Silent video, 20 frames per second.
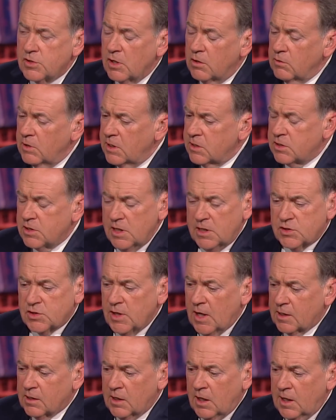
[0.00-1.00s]
So it's
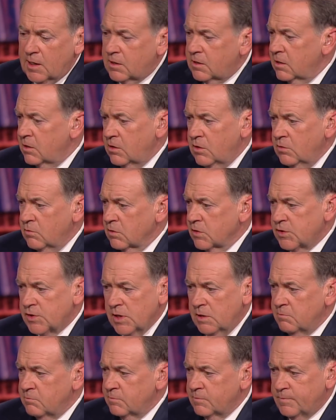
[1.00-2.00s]
not like that you were
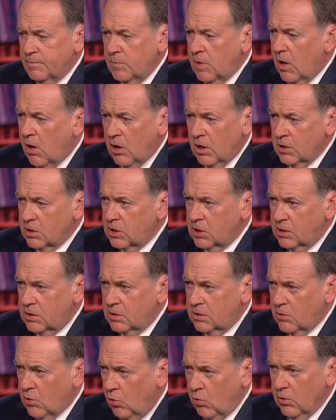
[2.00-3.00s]
some
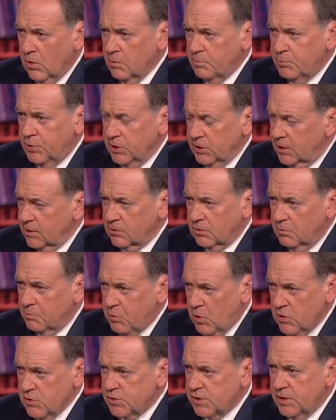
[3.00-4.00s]
hardcore political
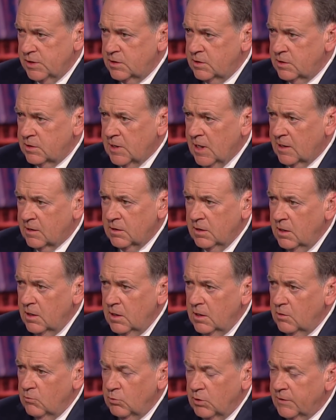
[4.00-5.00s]
person that
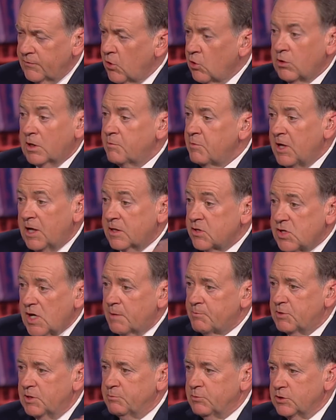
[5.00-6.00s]
would have only been
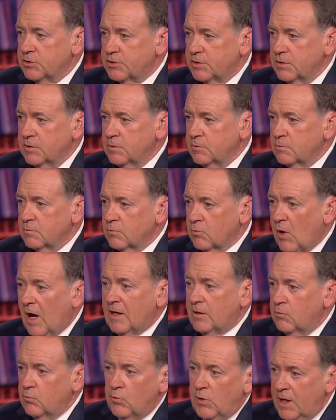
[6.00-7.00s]
acceptable to
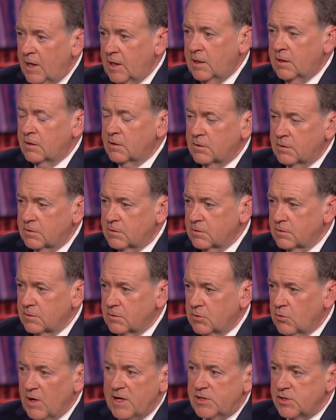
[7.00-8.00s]
right-wing,
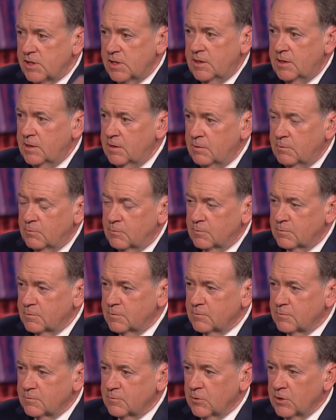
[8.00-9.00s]
crazy,
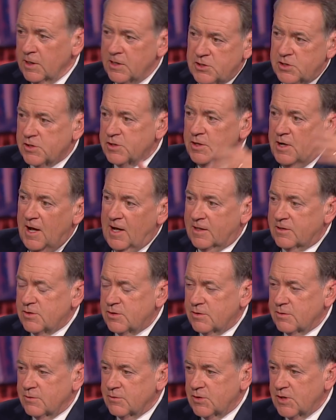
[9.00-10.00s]
religious
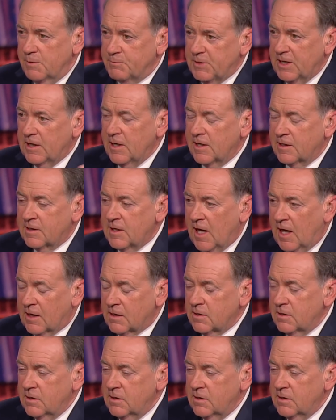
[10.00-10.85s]
nuts or something like that.